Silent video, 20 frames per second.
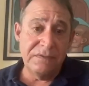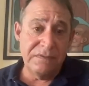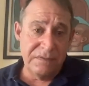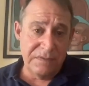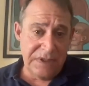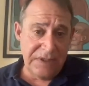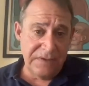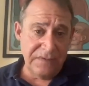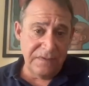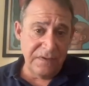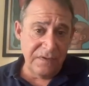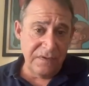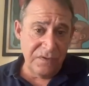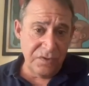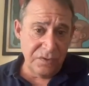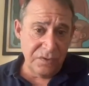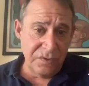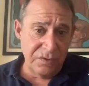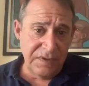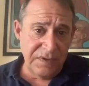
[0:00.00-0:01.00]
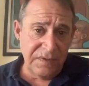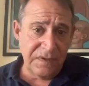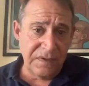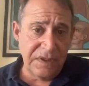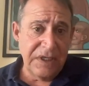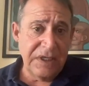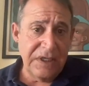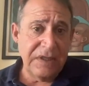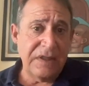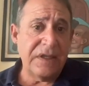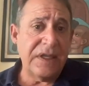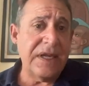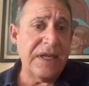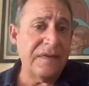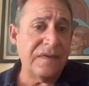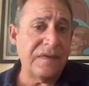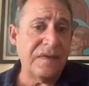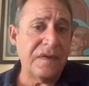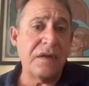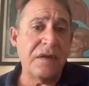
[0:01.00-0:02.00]
as a tourist. The
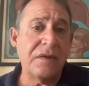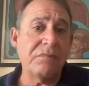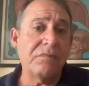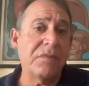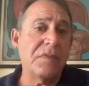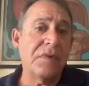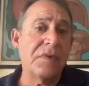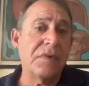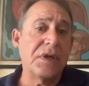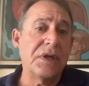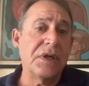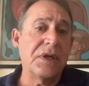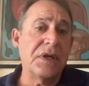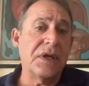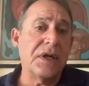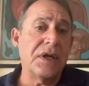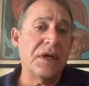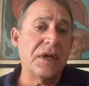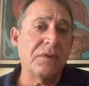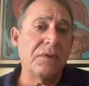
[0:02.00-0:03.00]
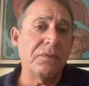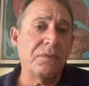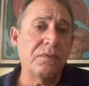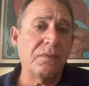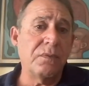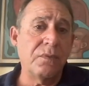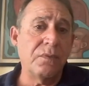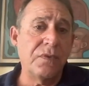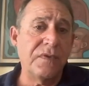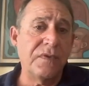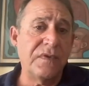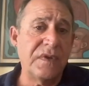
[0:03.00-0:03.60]
last time I was